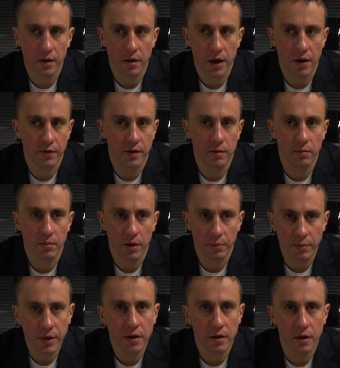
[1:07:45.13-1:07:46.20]
have some
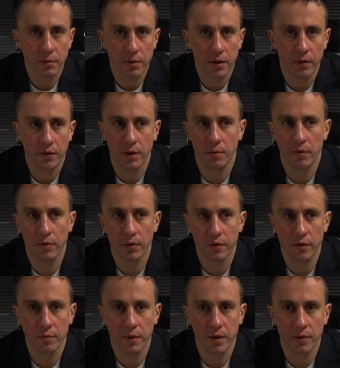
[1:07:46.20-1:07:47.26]
opinion about them, of
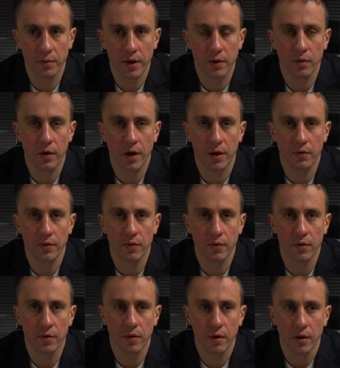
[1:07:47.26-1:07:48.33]
course, but why do I have to,